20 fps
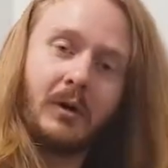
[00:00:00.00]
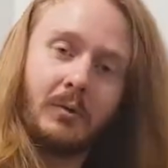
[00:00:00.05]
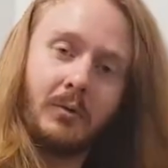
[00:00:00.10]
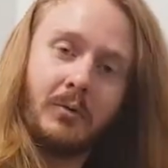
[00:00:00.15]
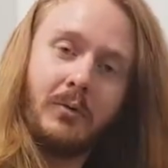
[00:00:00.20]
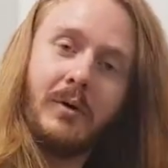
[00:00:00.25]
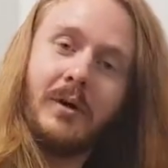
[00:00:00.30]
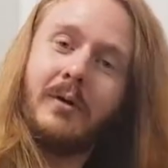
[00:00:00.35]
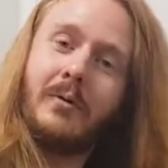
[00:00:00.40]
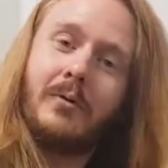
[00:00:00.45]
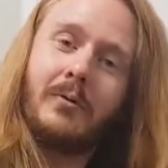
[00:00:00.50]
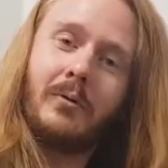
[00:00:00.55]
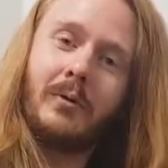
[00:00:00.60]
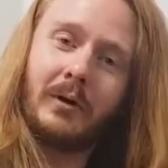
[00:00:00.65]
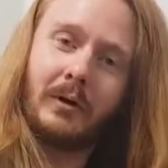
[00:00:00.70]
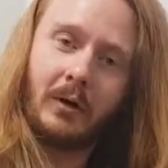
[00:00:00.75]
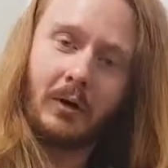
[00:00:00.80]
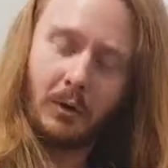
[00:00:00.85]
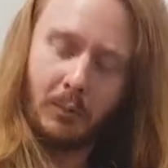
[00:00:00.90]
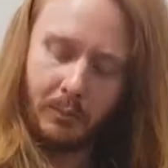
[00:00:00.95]
woo
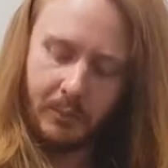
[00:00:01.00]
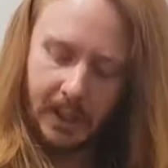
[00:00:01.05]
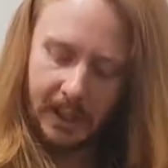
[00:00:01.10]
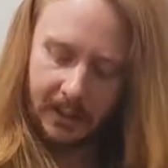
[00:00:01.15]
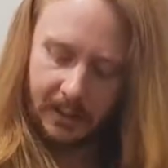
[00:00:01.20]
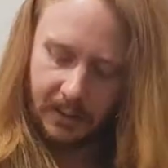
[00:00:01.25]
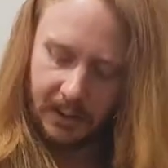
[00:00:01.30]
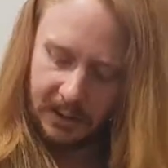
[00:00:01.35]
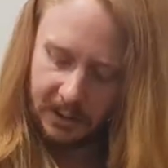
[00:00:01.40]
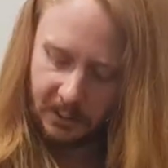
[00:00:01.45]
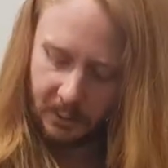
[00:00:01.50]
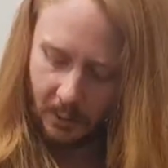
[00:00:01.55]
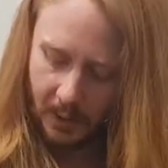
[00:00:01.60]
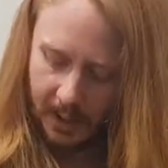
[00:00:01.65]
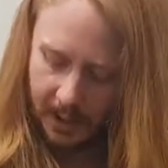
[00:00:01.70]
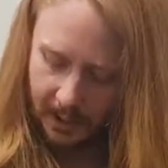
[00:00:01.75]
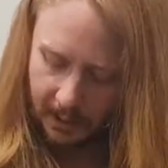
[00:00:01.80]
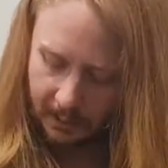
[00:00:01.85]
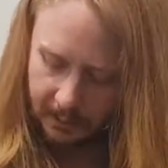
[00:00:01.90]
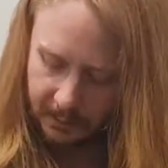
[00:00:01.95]
and come back this
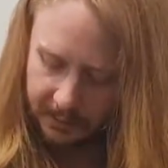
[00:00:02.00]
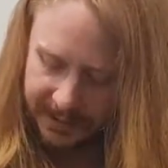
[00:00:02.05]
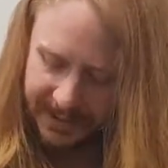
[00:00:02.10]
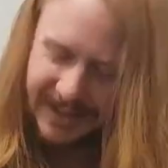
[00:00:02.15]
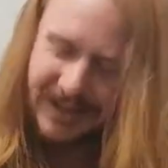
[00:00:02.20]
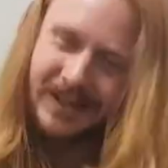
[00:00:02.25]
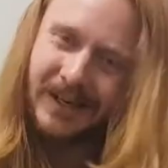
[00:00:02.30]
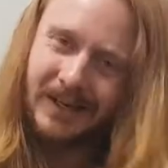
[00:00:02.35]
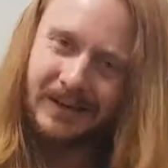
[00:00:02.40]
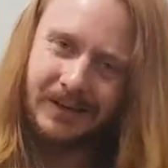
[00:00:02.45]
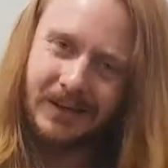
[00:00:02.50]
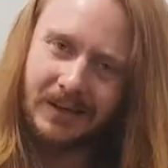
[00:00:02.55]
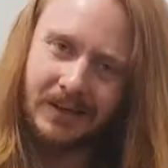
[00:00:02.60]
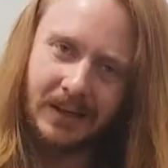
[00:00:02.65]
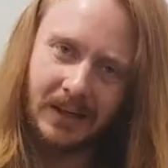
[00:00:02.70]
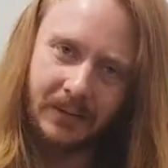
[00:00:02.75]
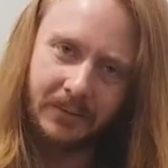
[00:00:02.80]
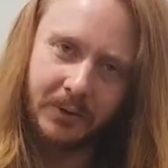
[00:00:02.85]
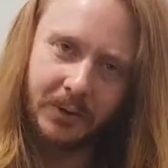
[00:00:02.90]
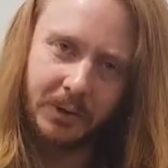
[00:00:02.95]
way, descending
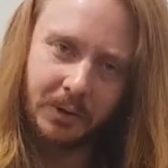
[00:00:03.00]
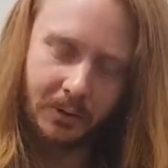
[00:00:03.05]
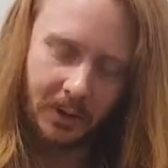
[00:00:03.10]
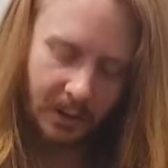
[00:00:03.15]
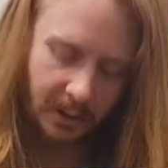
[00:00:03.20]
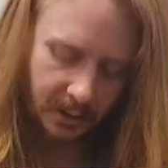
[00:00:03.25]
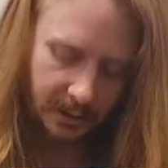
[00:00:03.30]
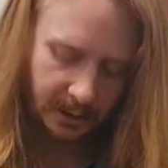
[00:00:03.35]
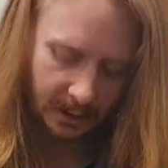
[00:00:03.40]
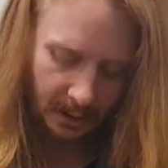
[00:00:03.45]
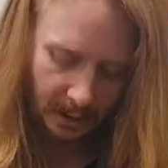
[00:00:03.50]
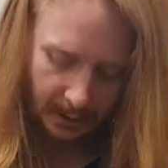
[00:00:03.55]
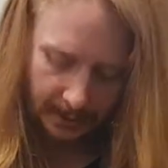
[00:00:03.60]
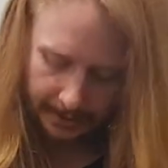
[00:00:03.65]
down the strings,